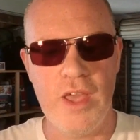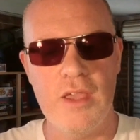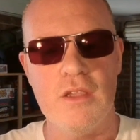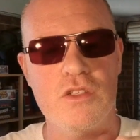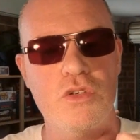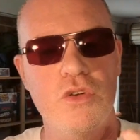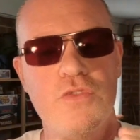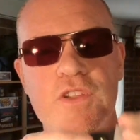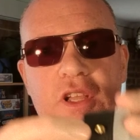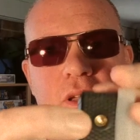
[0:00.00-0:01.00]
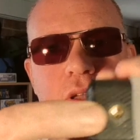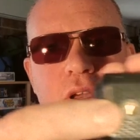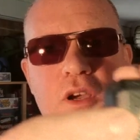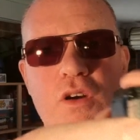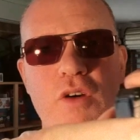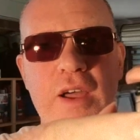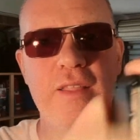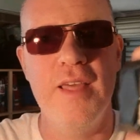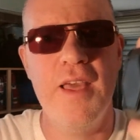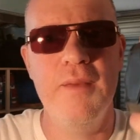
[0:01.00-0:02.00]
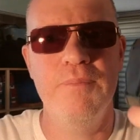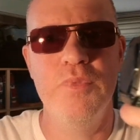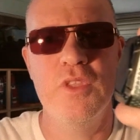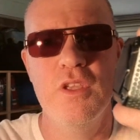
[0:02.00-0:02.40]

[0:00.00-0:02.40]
with a screw fitting right there.